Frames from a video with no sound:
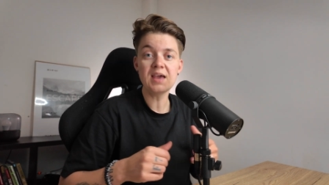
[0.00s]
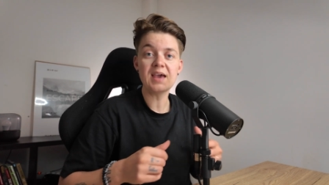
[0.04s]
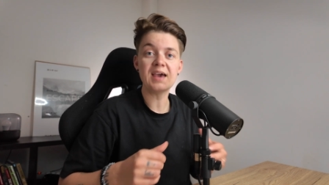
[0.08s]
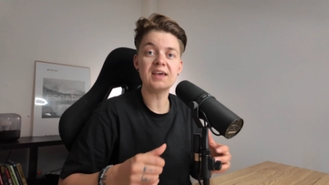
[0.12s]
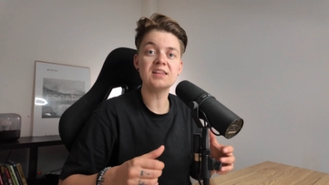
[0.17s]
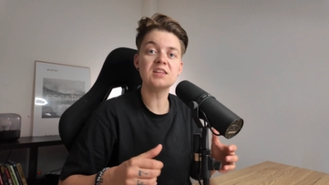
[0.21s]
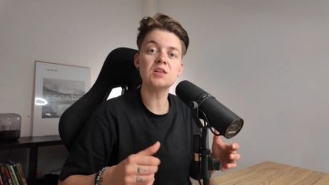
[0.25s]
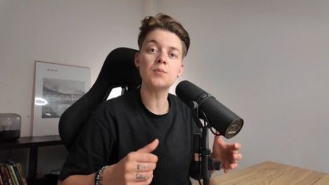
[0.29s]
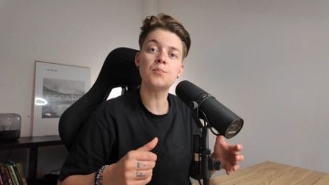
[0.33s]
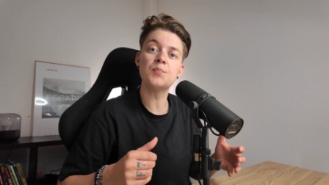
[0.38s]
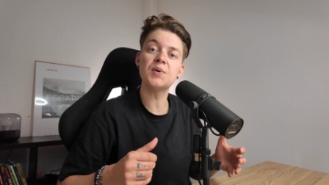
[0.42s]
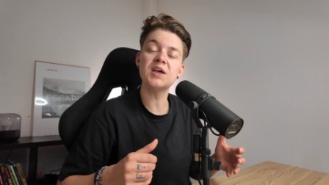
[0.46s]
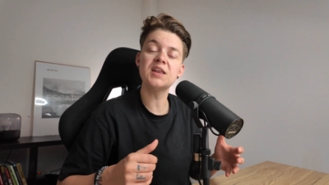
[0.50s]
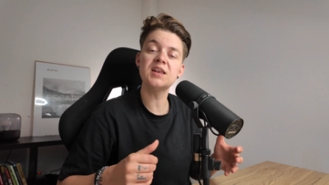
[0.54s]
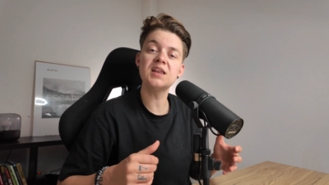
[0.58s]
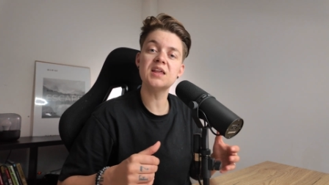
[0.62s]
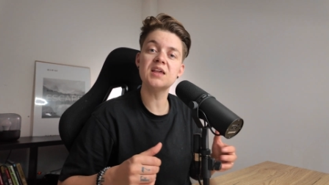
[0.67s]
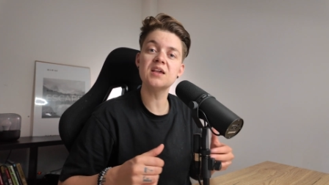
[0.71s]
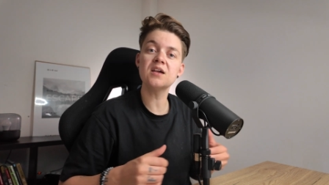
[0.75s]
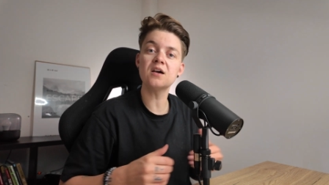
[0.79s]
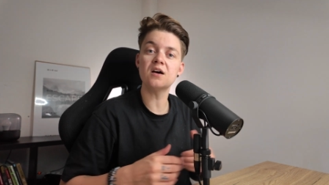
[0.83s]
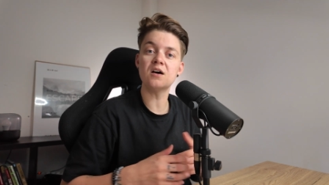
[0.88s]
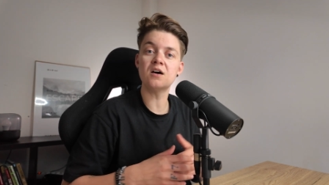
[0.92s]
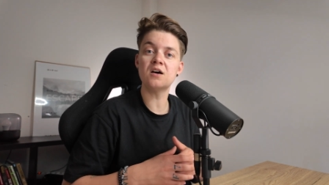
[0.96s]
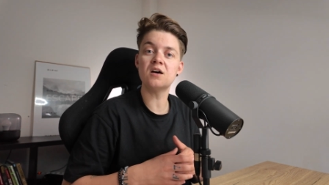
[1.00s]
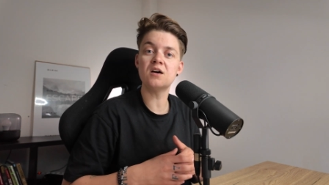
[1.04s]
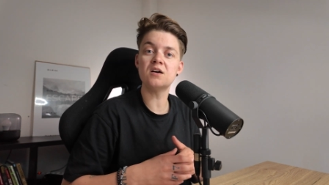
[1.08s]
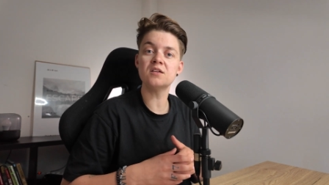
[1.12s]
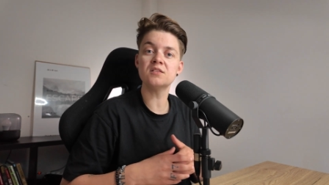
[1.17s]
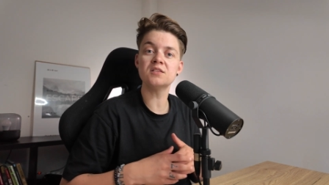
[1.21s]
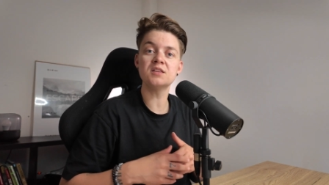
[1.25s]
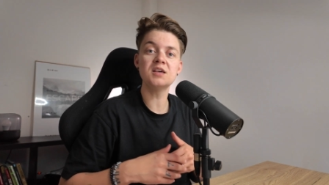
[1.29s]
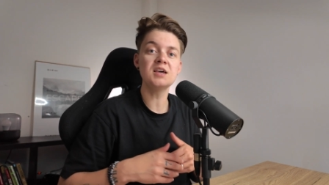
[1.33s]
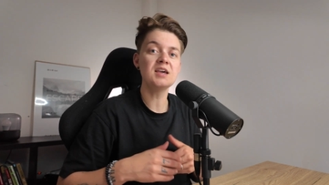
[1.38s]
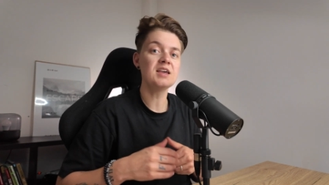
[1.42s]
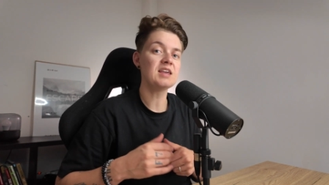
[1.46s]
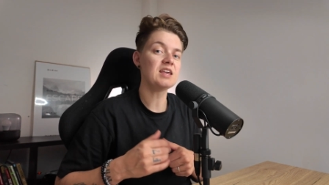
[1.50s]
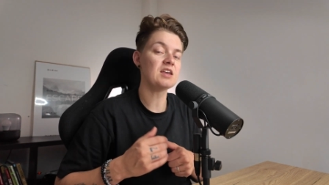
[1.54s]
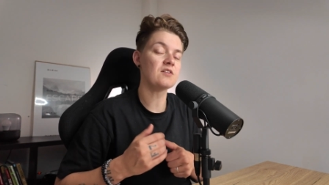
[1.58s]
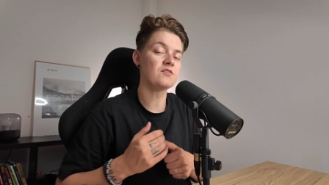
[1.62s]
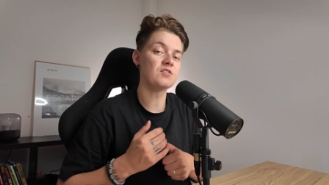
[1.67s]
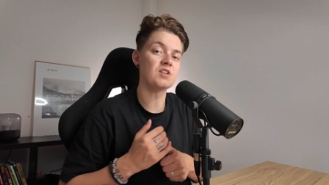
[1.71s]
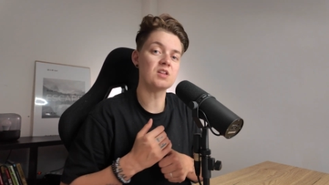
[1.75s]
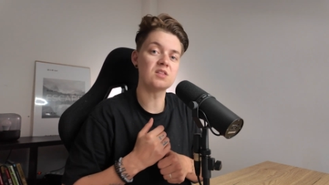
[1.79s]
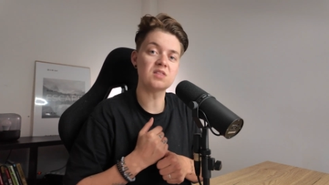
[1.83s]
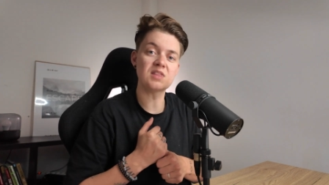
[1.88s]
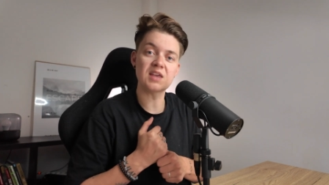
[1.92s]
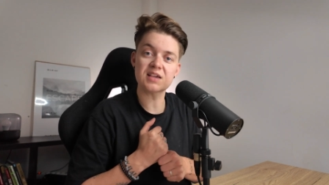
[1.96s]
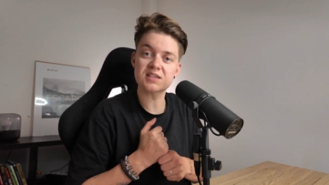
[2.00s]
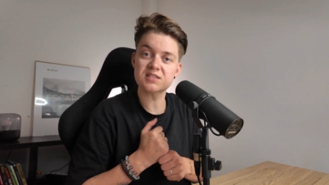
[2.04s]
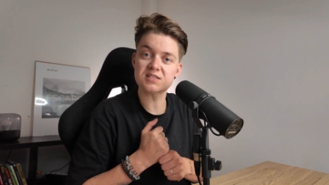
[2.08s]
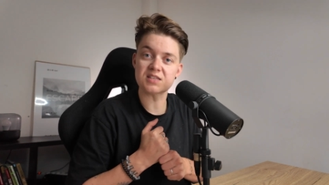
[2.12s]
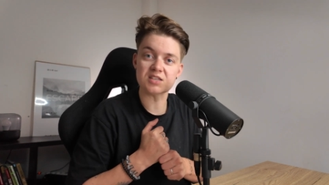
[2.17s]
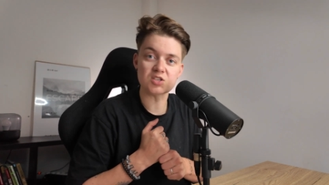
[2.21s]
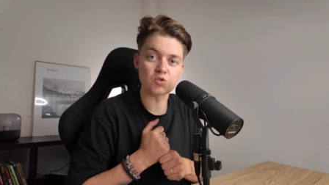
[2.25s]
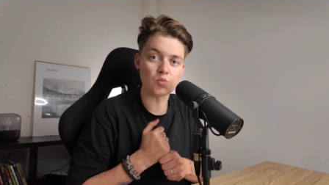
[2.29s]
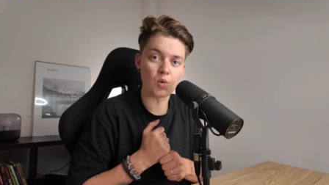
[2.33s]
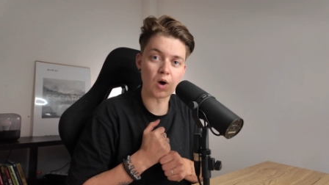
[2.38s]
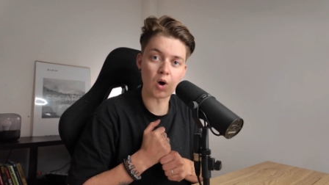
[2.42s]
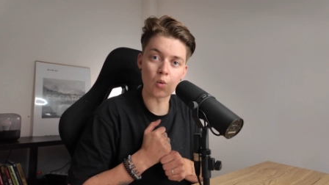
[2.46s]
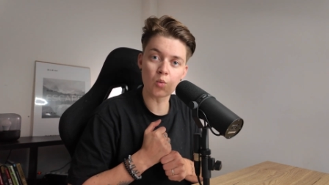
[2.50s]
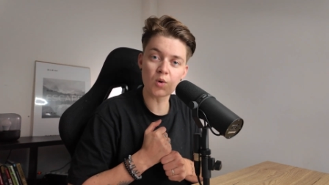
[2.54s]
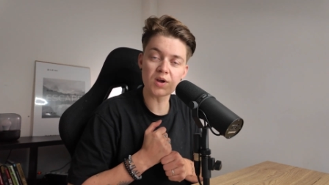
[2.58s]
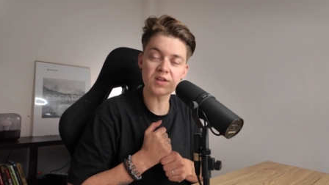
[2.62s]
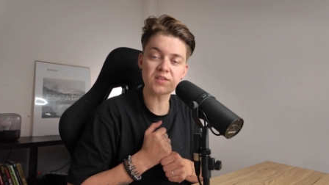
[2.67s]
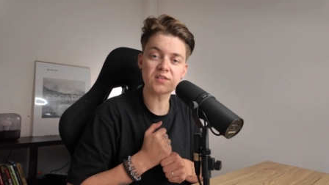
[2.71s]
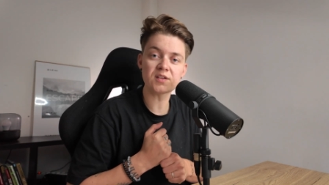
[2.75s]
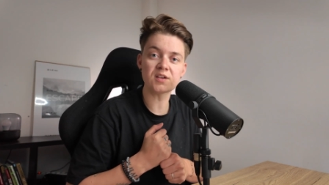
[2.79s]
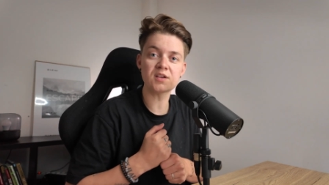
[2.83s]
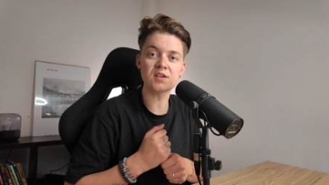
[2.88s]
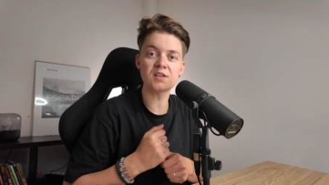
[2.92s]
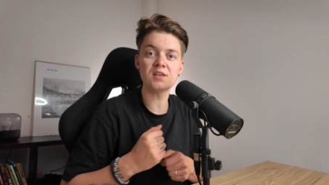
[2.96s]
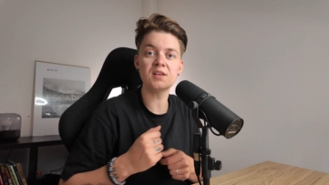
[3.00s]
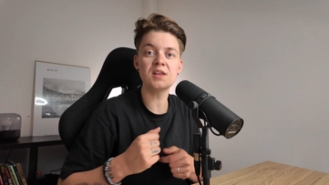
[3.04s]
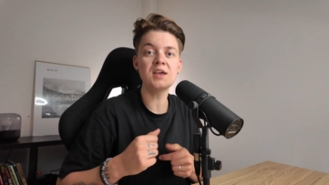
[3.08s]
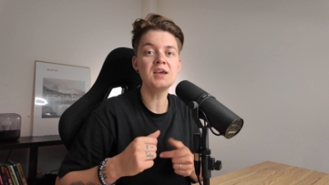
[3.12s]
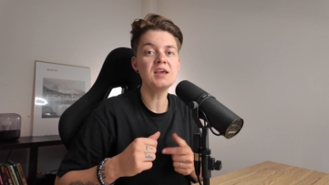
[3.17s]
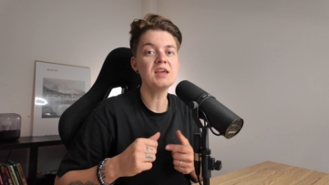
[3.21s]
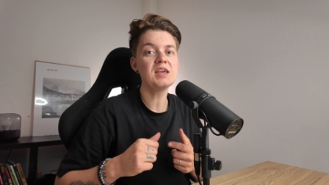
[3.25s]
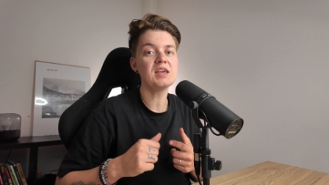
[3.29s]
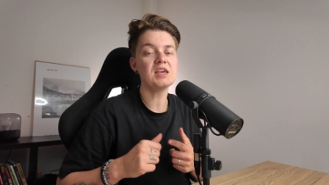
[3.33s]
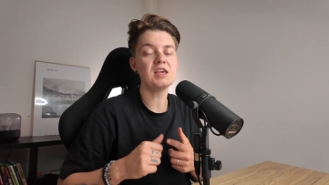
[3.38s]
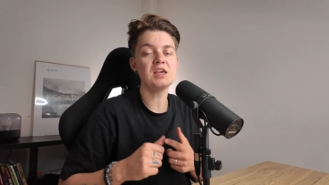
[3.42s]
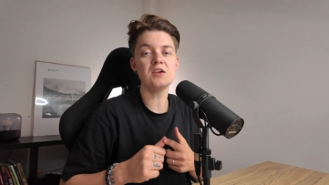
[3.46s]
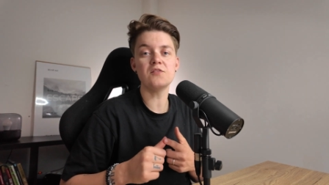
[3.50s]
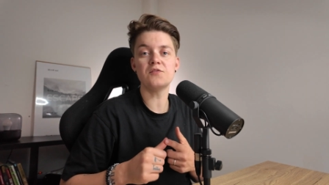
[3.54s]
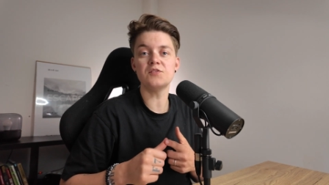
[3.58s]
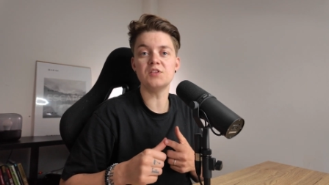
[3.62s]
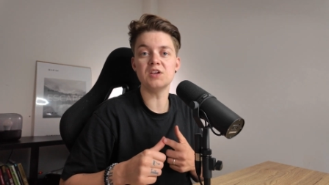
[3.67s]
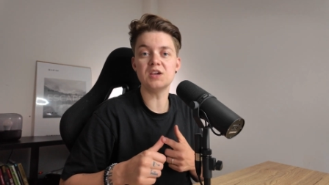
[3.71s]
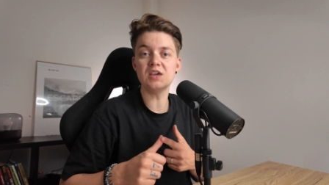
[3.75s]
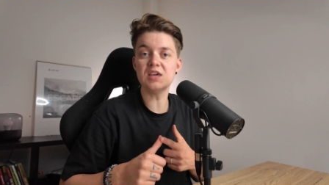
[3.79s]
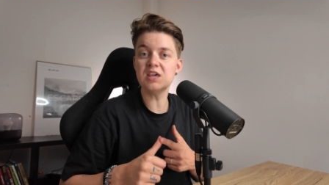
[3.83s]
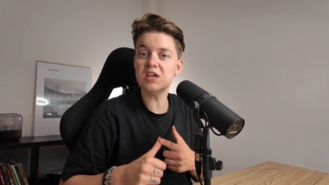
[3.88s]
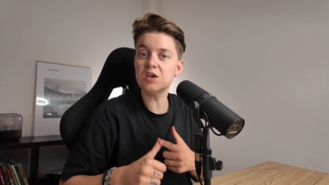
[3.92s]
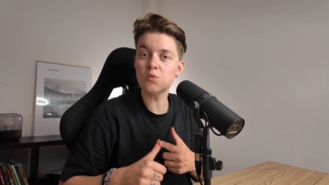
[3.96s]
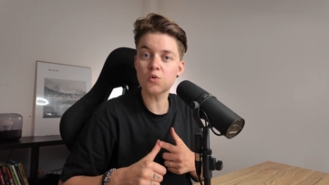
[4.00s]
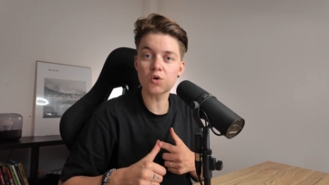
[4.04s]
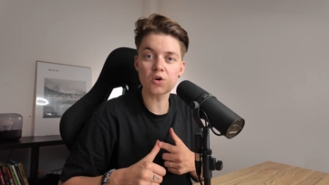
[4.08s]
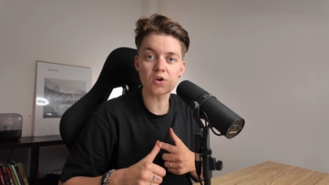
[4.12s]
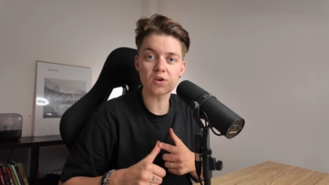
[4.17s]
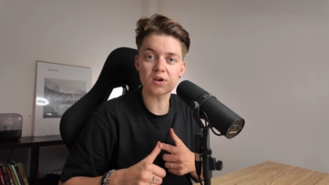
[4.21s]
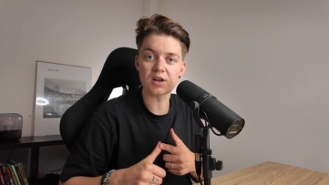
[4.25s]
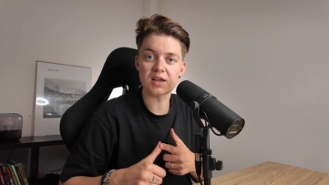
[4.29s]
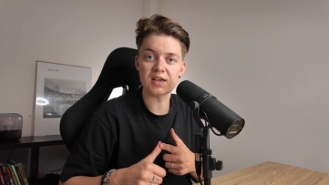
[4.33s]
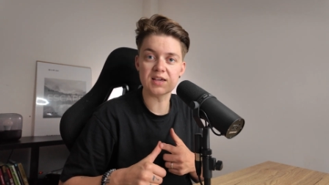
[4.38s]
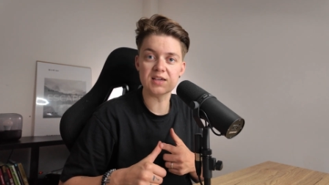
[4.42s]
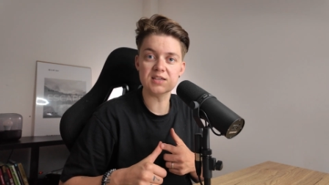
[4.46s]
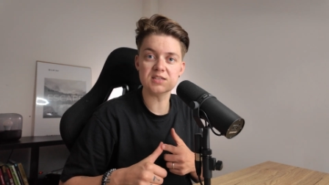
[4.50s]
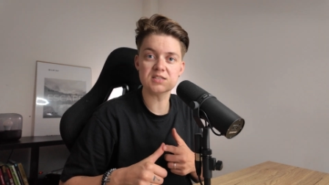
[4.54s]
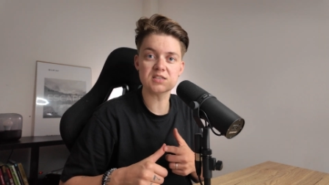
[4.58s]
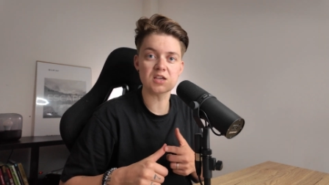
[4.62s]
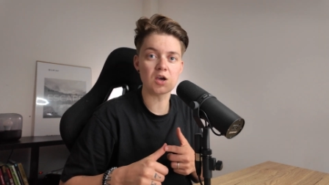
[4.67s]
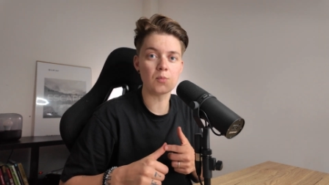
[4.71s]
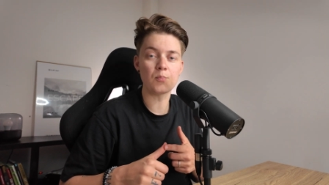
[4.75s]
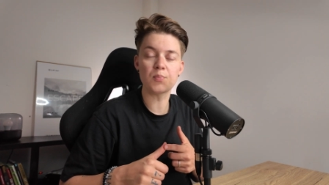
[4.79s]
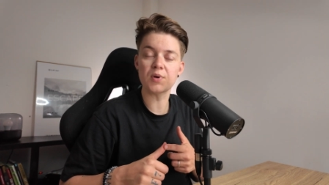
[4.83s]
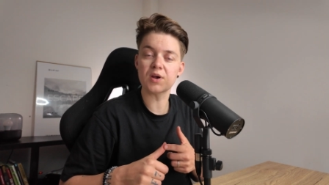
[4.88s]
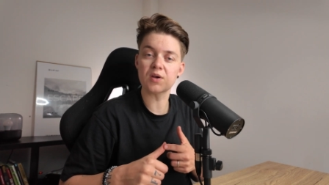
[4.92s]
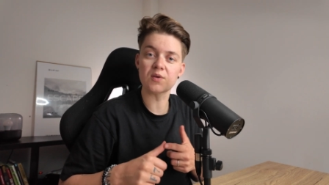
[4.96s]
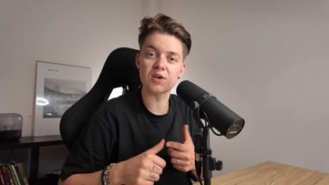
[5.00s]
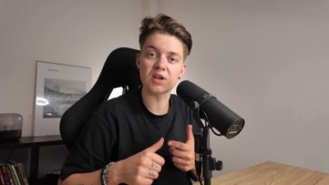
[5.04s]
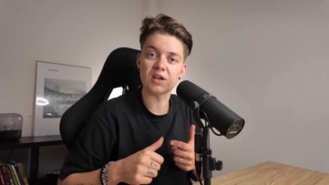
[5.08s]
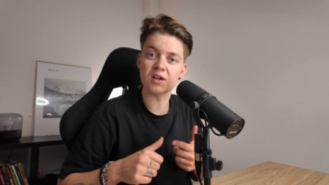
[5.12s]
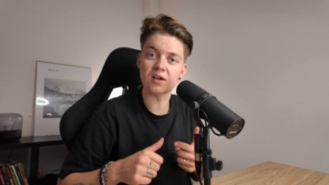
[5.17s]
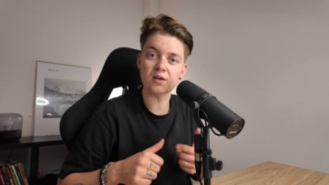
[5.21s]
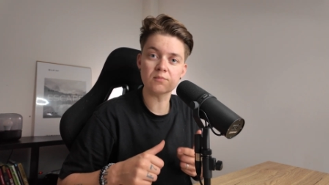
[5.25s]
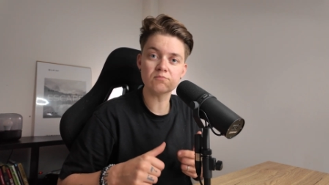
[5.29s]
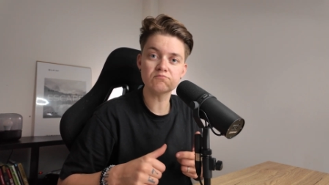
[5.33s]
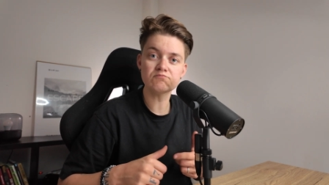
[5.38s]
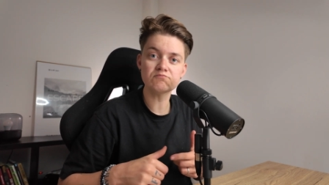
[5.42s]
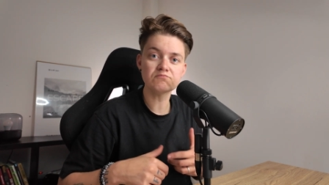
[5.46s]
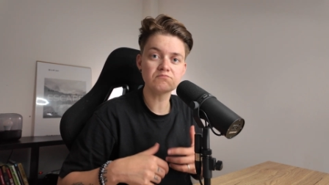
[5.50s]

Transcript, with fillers: And depending on if the text is well written, if the keyword is appearing